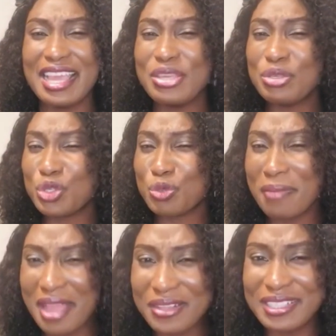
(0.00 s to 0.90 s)
You
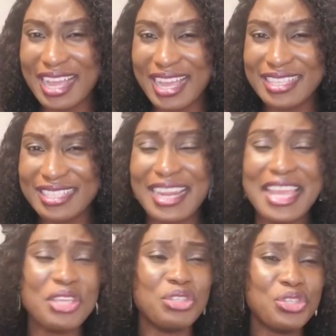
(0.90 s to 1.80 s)
smell nice. I
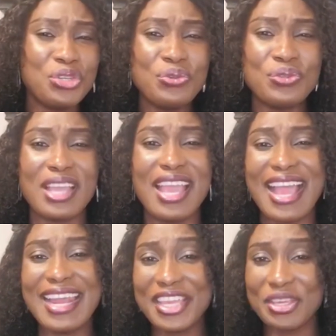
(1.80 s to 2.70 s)
like your shoes.
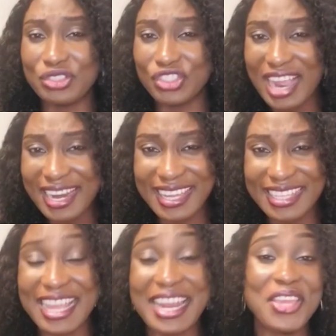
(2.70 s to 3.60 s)
I like your
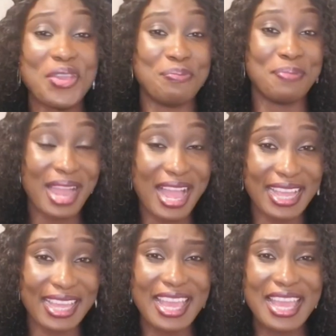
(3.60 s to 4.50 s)
jacket. I like your
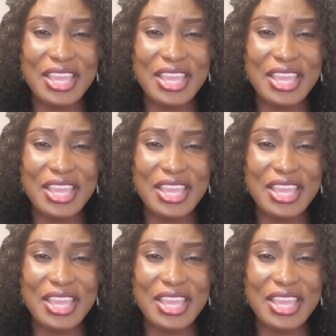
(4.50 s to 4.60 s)
bag.